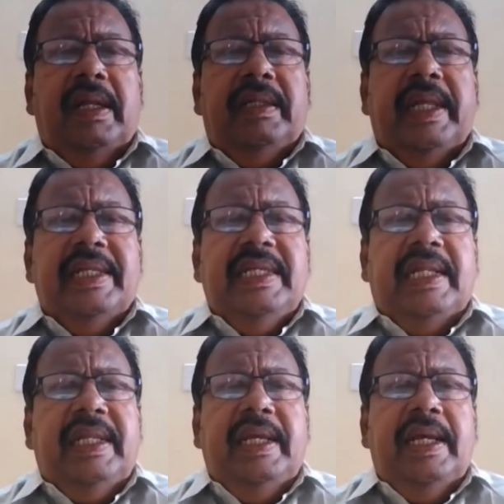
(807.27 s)
There is
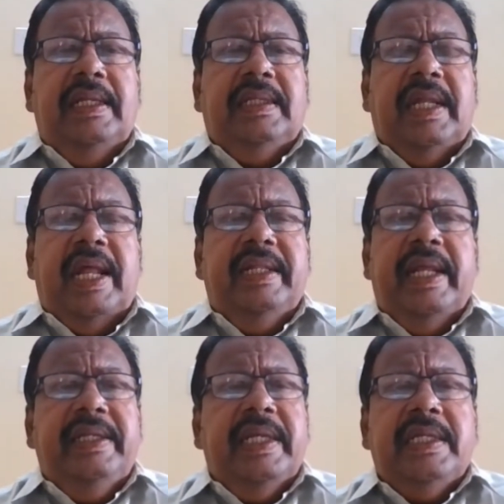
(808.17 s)
nothing else, and
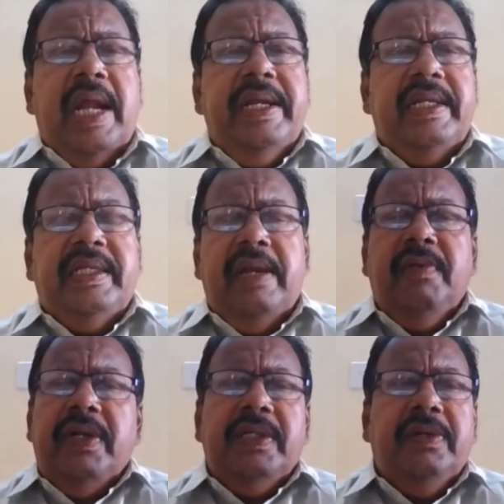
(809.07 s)
then just understand
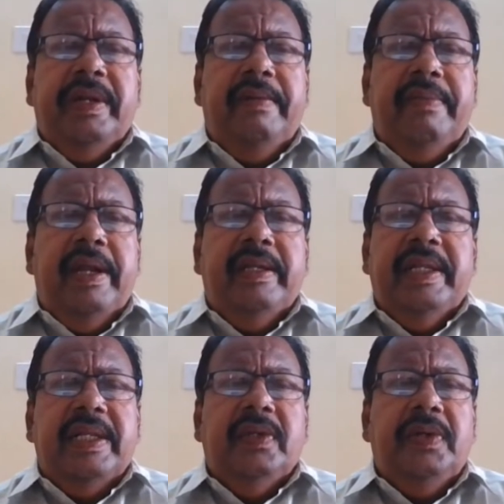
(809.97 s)
what is good and bad. There
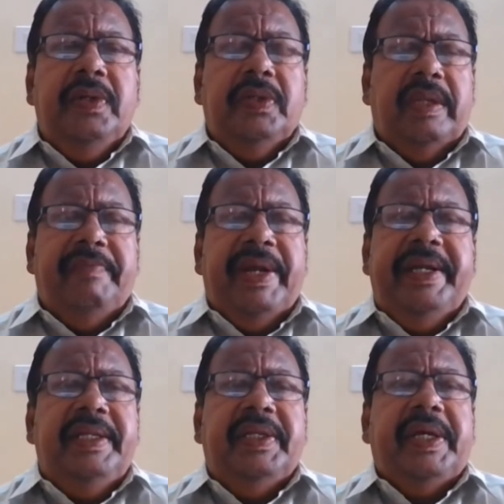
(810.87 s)
is no use. And my
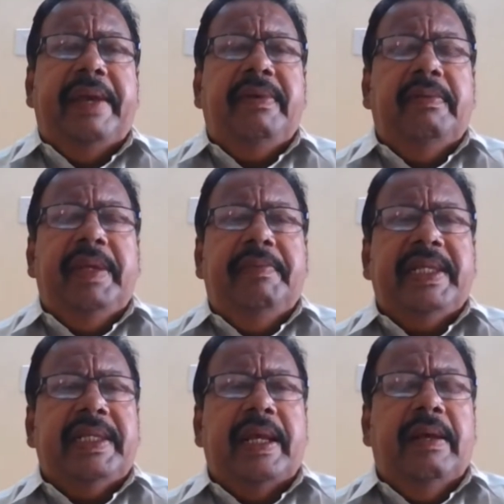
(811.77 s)
teacher came to me, my
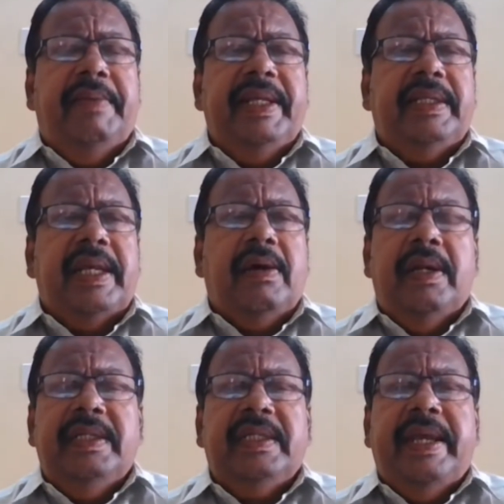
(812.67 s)

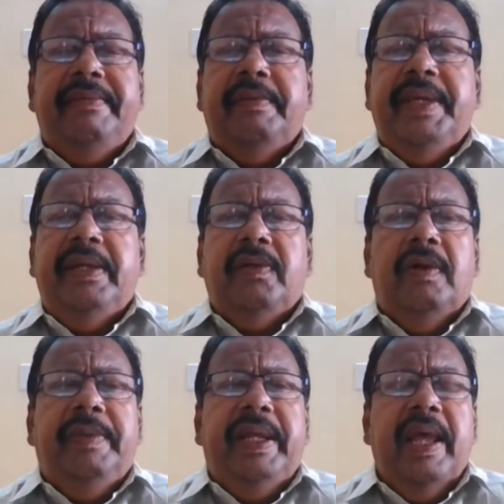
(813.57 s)
psychologist came to me and
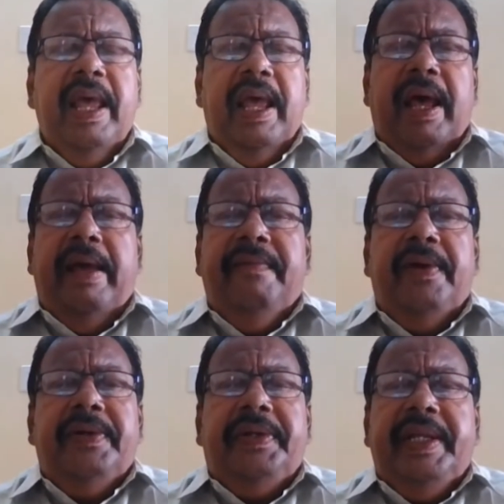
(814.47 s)
told me, I
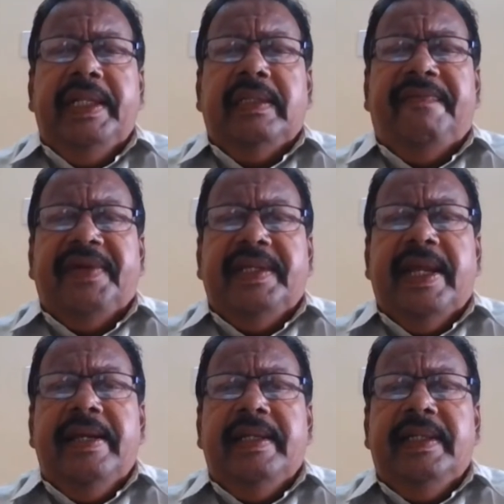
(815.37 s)
want to teach the first
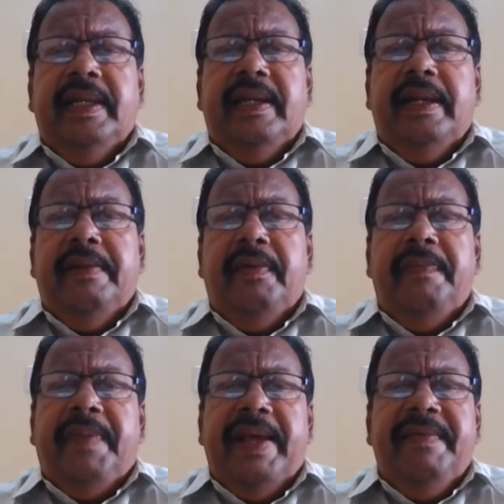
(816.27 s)
standard children about
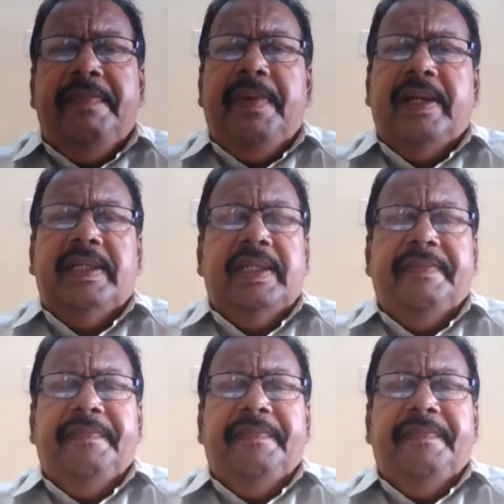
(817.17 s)
private parts.